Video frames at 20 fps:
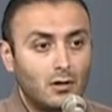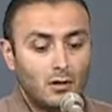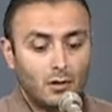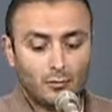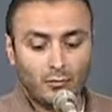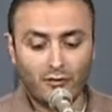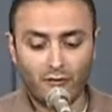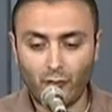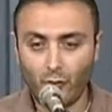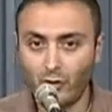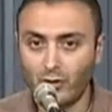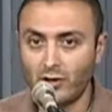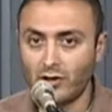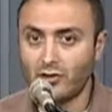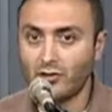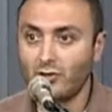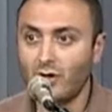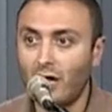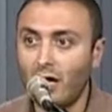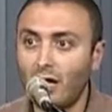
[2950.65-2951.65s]
Before the
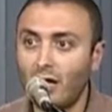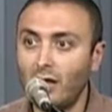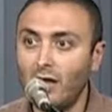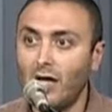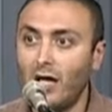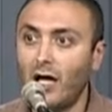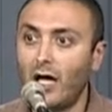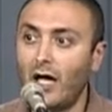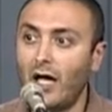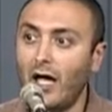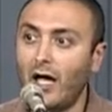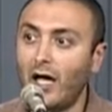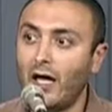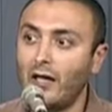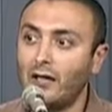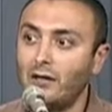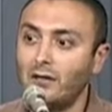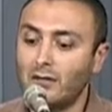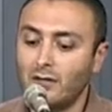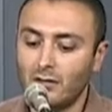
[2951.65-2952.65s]
trial, I
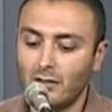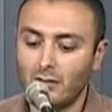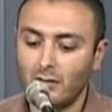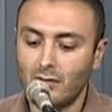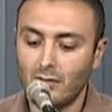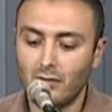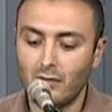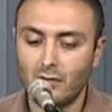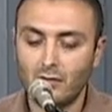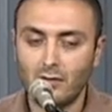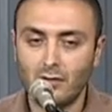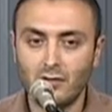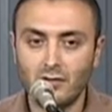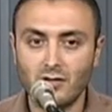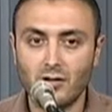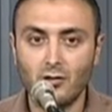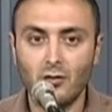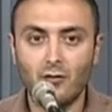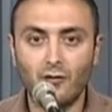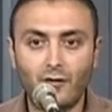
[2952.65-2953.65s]
had
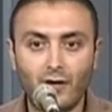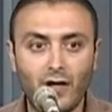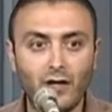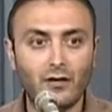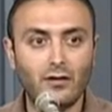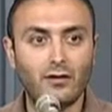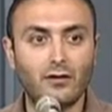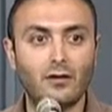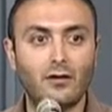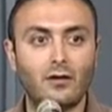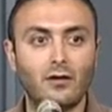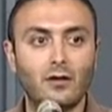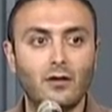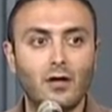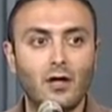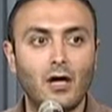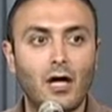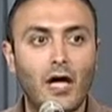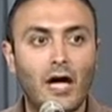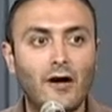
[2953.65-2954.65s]
zero faith.
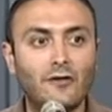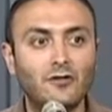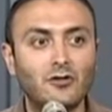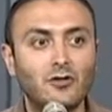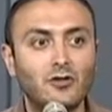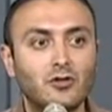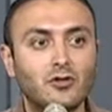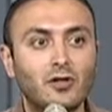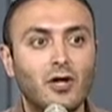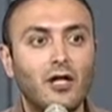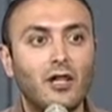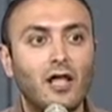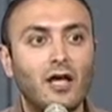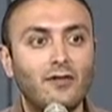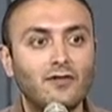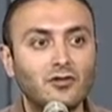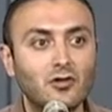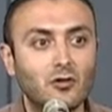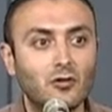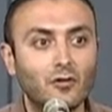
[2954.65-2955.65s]
After the trial, I
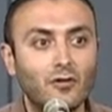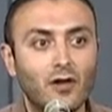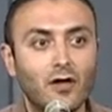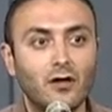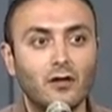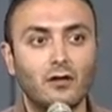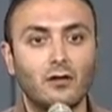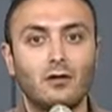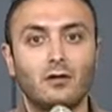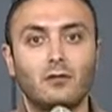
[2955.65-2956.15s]
have zero faith.